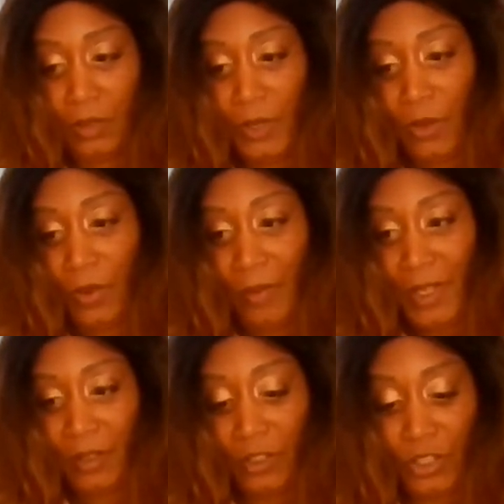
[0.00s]
Serial
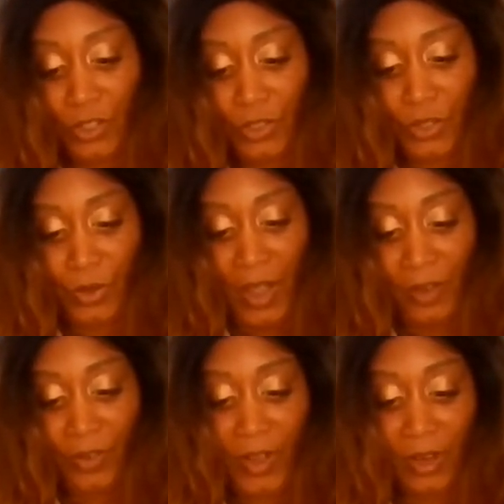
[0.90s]
messages do you
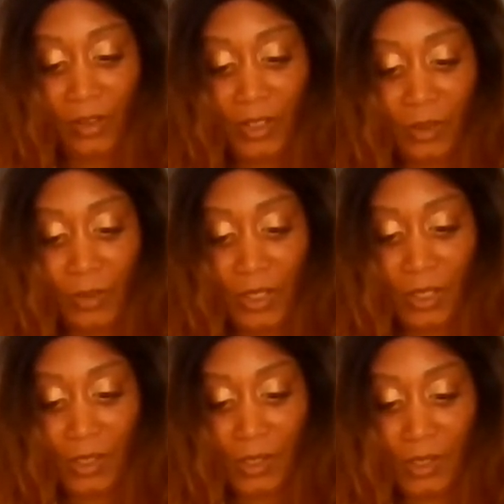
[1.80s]
have to Aries,
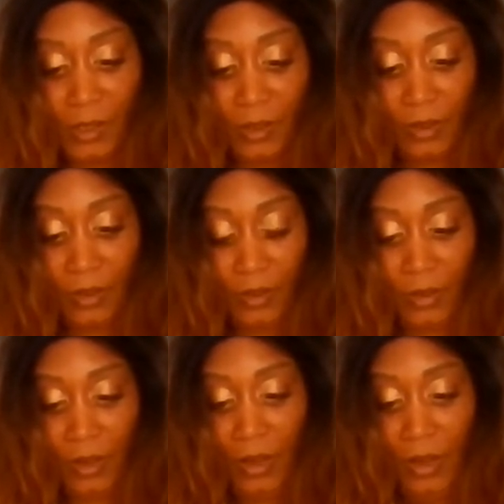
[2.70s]
please?
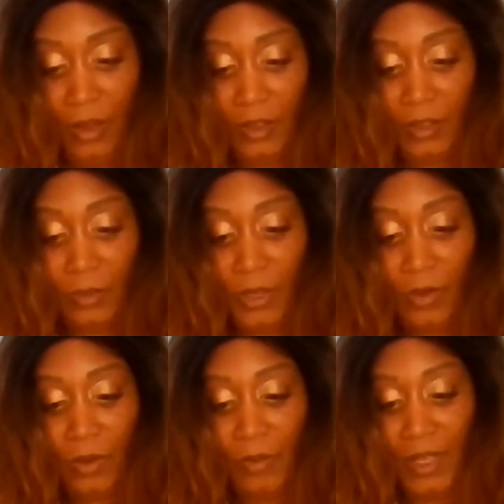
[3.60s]

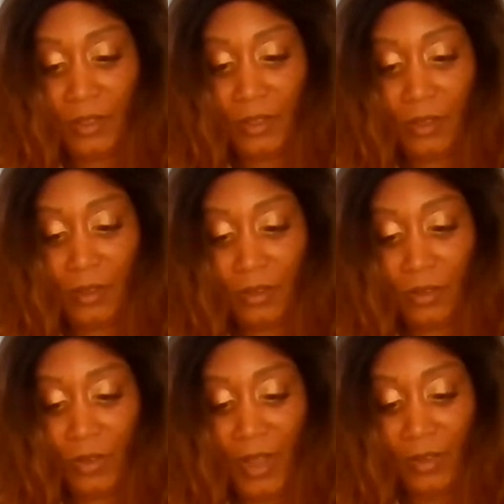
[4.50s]
Serial messages
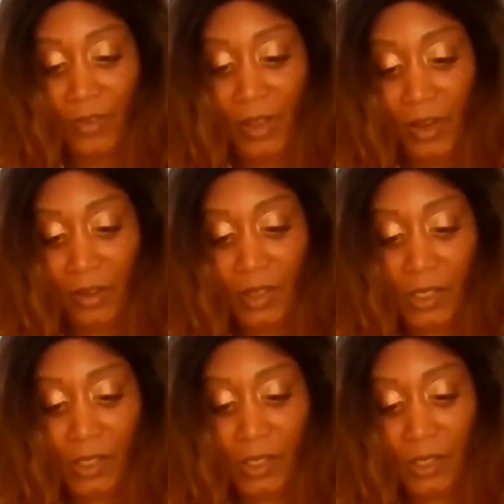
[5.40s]
do you have to
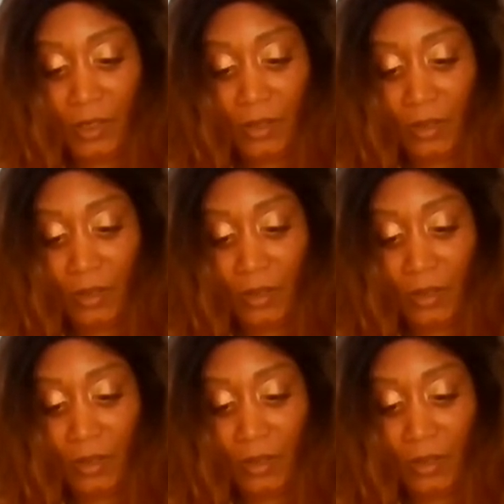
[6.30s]
Aries?